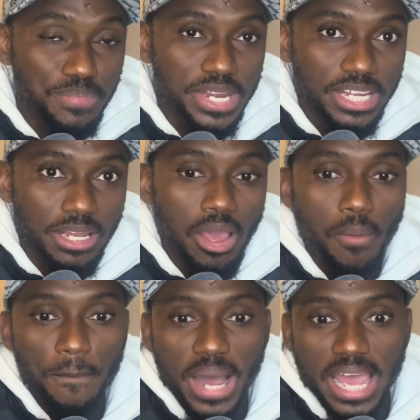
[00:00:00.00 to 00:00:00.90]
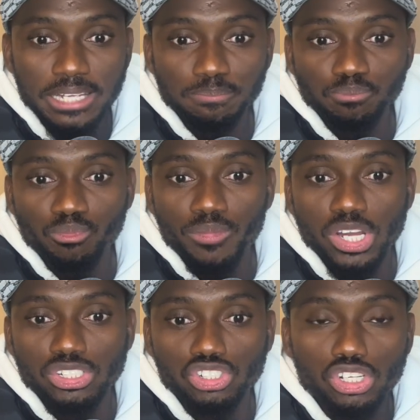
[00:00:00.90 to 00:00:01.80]
minute by
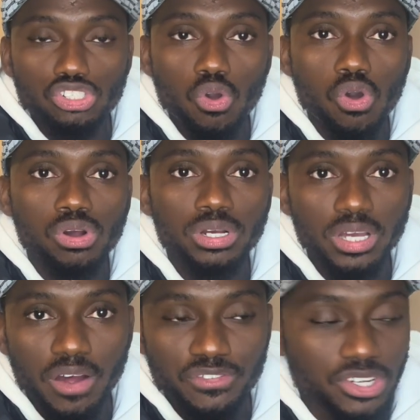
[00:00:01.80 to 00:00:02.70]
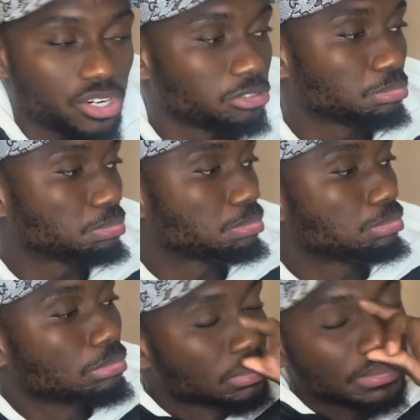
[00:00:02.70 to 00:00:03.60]
Josko Gvardiol.
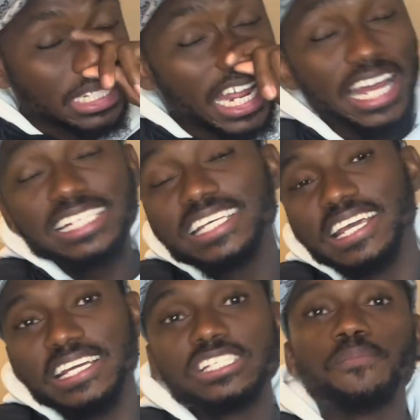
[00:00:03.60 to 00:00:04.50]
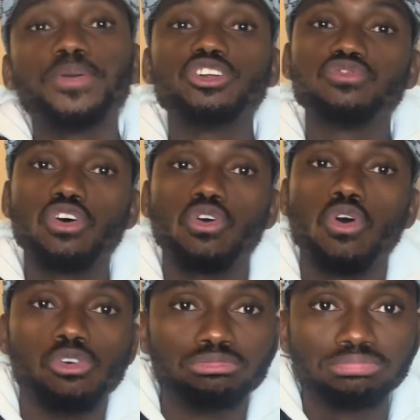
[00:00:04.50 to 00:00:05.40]
Like I say, it's a beautiful
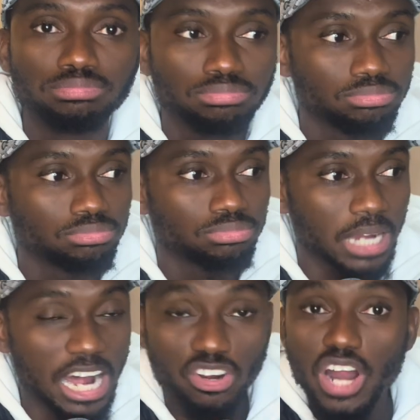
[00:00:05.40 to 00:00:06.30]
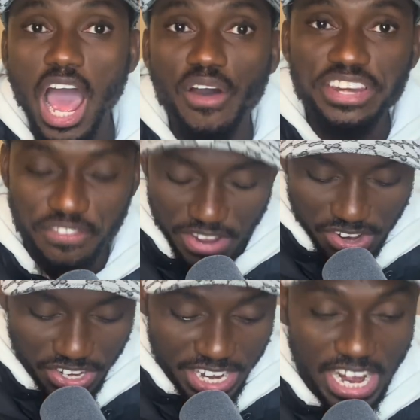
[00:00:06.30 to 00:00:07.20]
goal. I don't know how a
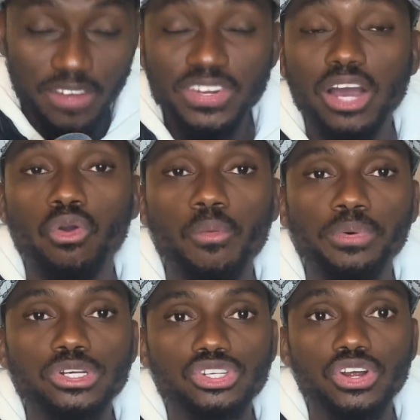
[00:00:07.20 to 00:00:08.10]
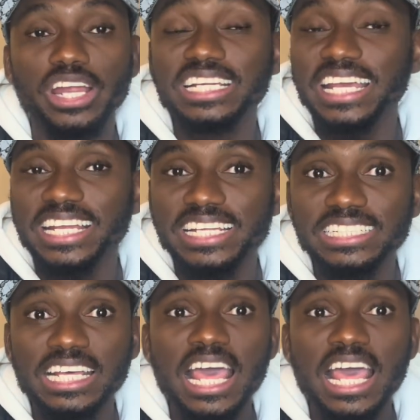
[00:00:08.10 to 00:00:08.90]
defender can have that composure and techniques